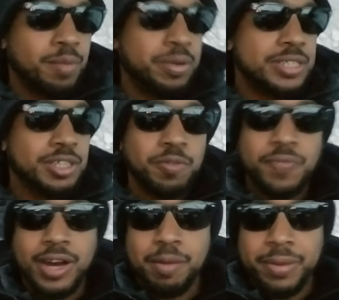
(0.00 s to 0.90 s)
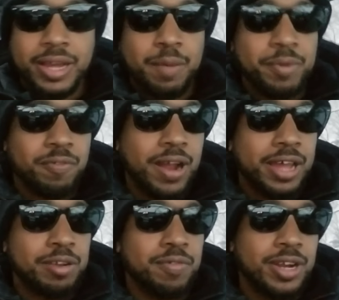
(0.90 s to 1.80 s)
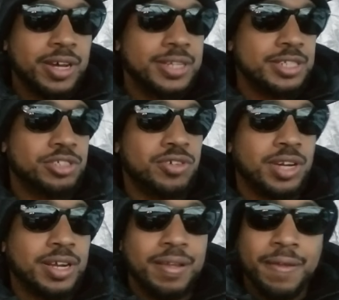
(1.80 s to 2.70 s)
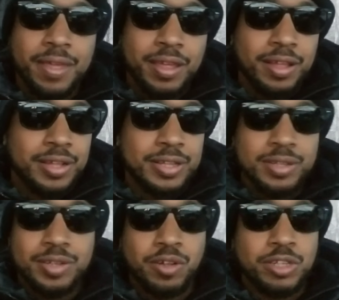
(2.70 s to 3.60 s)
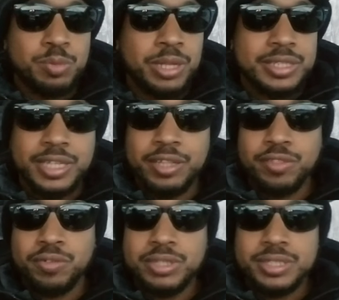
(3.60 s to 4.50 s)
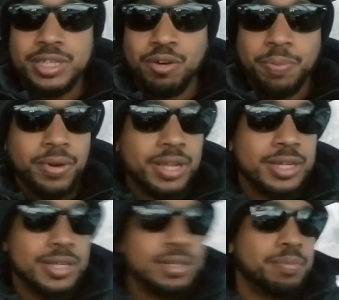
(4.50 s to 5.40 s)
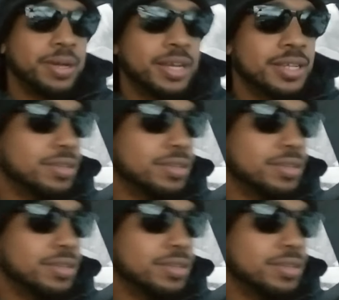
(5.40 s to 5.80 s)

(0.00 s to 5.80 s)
But so far, man, I've been riding around in the truck. You know, it's getting through the snow pretty good, man.